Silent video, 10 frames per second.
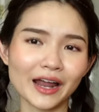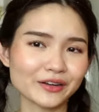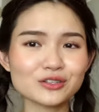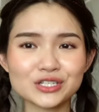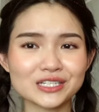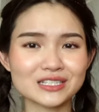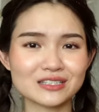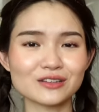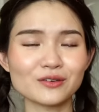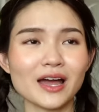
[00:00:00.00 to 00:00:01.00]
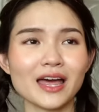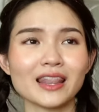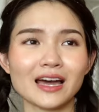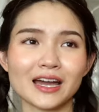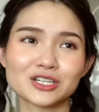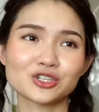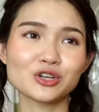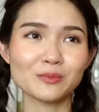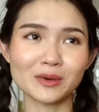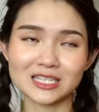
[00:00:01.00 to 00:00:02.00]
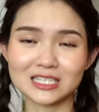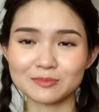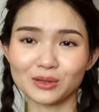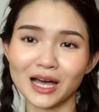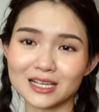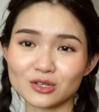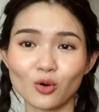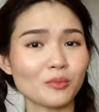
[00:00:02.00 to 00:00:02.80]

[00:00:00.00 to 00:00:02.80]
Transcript: I know she's still at like 3 months plus,